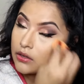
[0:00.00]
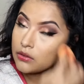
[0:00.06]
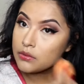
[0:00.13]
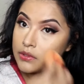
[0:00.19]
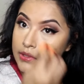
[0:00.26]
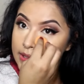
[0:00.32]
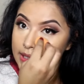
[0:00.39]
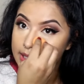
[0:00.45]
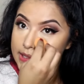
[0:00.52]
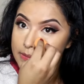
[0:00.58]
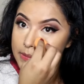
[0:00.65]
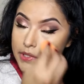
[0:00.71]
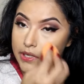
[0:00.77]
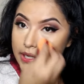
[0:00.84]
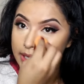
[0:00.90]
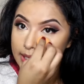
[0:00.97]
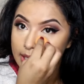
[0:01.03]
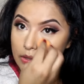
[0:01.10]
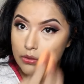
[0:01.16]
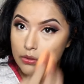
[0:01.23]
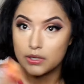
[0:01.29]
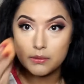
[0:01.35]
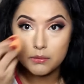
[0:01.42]
I don't really like to put
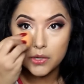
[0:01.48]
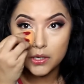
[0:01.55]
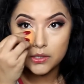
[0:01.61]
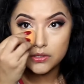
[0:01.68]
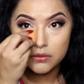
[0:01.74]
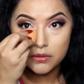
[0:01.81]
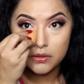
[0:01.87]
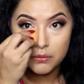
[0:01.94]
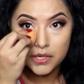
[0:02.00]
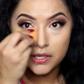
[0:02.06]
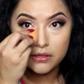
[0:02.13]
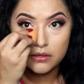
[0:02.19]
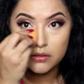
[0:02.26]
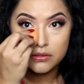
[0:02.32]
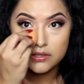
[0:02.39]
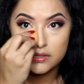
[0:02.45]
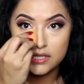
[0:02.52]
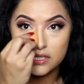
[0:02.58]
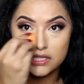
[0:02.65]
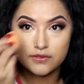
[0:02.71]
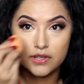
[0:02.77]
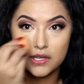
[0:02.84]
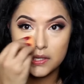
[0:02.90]
any cream contour on my nose
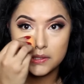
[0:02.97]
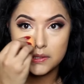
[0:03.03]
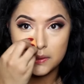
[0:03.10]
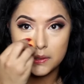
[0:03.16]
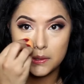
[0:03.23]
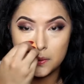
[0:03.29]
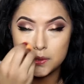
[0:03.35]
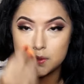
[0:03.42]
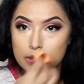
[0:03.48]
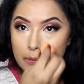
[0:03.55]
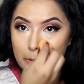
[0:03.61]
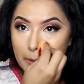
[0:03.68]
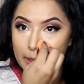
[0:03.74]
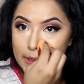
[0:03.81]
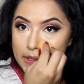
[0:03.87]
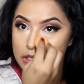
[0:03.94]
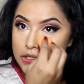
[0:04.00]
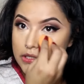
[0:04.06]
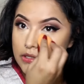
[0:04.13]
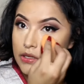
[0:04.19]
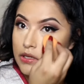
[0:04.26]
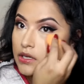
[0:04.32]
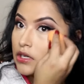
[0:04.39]
because I just feel like it's a little too
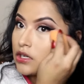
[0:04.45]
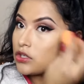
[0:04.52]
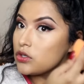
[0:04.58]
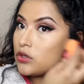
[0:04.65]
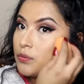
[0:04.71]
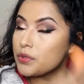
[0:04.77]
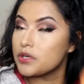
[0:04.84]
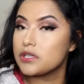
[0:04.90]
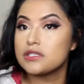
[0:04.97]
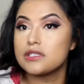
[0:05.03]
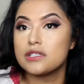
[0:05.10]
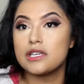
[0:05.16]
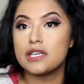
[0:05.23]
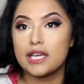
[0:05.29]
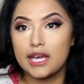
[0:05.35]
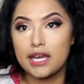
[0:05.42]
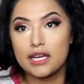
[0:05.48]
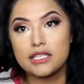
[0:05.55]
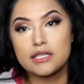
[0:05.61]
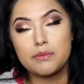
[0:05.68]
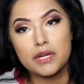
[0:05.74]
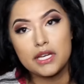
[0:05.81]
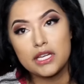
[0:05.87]
much. You personally
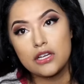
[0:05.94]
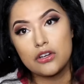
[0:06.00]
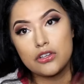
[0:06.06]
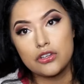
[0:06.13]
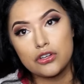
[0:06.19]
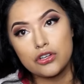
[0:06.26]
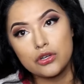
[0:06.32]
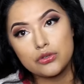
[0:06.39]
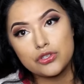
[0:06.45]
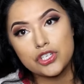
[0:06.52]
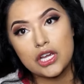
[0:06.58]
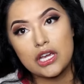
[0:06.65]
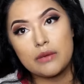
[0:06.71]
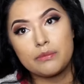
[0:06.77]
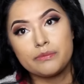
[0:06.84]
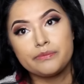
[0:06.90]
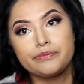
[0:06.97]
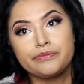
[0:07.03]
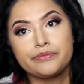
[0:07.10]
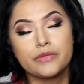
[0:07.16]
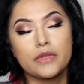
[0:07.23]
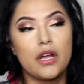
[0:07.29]
can, depending on your nose shape.